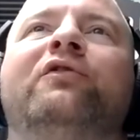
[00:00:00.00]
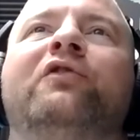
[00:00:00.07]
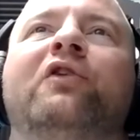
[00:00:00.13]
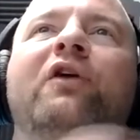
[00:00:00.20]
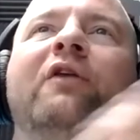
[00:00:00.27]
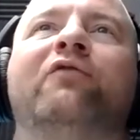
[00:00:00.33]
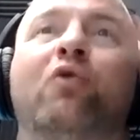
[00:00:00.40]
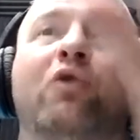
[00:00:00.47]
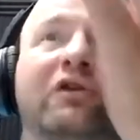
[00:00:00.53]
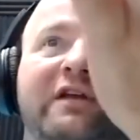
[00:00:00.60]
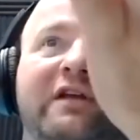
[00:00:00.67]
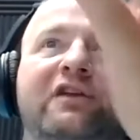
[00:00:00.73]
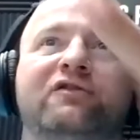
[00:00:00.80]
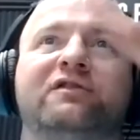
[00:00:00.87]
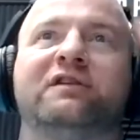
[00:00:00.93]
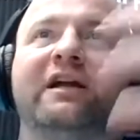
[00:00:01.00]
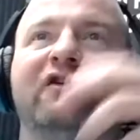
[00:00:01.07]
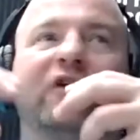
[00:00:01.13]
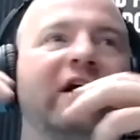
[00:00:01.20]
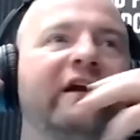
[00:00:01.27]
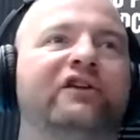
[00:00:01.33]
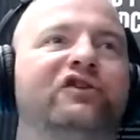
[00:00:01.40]
So of course, like you said, you're
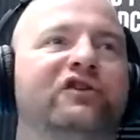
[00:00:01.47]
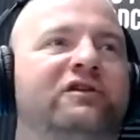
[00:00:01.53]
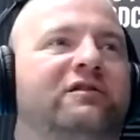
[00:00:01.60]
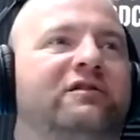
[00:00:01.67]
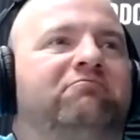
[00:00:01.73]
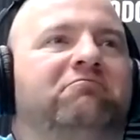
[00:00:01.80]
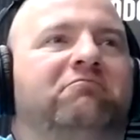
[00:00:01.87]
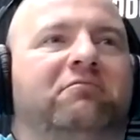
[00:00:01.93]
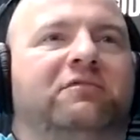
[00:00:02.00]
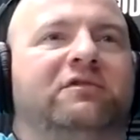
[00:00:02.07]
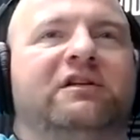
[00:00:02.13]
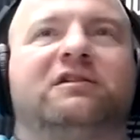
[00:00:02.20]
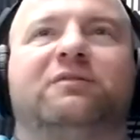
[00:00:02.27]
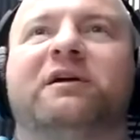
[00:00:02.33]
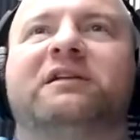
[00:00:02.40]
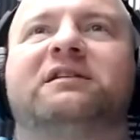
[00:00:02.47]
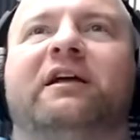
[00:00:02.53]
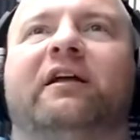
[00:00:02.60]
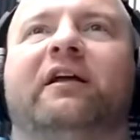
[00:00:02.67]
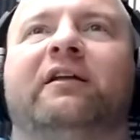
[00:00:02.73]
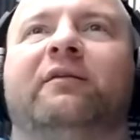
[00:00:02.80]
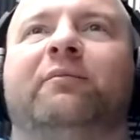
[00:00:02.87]
going to just dismiss
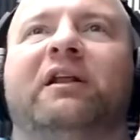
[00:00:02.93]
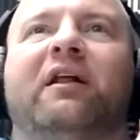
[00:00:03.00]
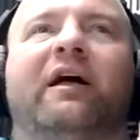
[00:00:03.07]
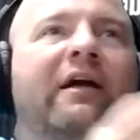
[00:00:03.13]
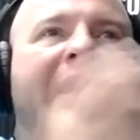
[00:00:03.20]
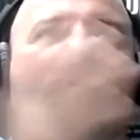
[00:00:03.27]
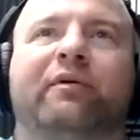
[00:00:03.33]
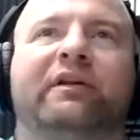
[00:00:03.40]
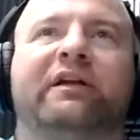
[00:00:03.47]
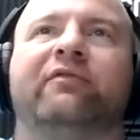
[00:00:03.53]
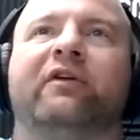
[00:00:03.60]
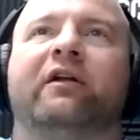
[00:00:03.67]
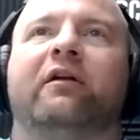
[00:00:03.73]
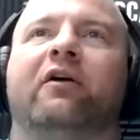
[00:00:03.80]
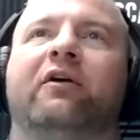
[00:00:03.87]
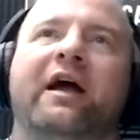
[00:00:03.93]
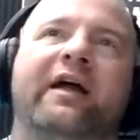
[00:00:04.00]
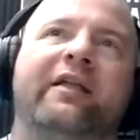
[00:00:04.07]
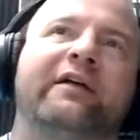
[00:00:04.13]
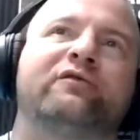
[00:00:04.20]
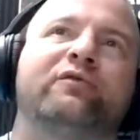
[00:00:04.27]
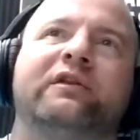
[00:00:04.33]
it and be like, I believe it. Okay.
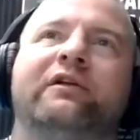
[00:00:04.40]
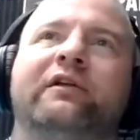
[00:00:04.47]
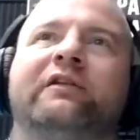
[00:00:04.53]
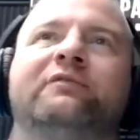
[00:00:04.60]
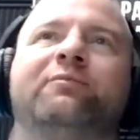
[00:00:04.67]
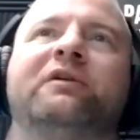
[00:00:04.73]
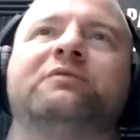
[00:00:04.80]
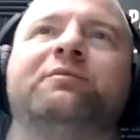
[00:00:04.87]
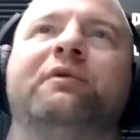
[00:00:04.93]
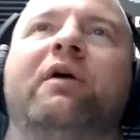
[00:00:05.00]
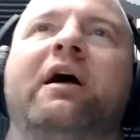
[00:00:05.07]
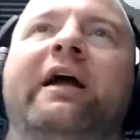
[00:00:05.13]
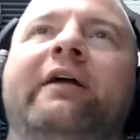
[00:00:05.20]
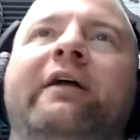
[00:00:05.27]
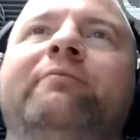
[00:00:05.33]
That must be right.